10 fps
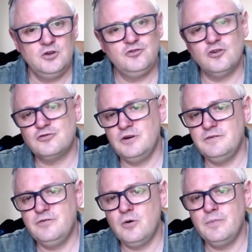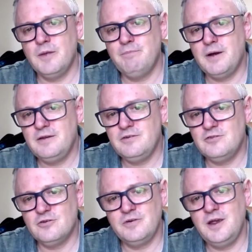Doctrine formed the
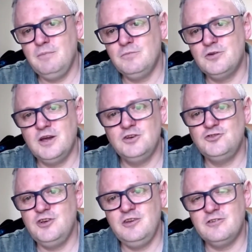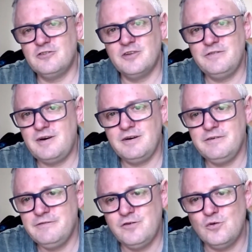basis of hymns like Jesus, the very
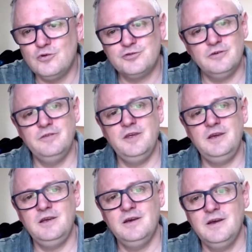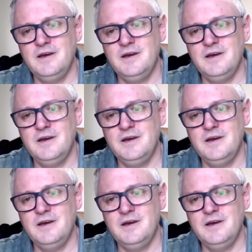thought of thee,